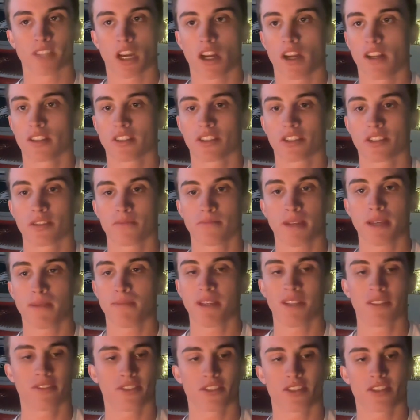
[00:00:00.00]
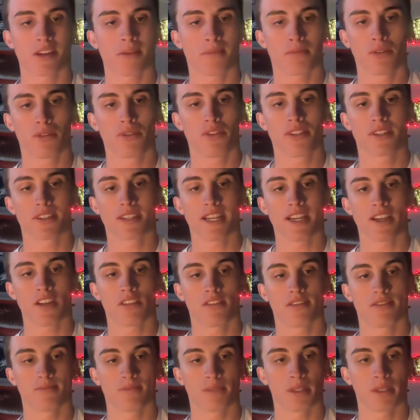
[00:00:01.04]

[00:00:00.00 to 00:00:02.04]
Actually, maybe I'll just upload this now.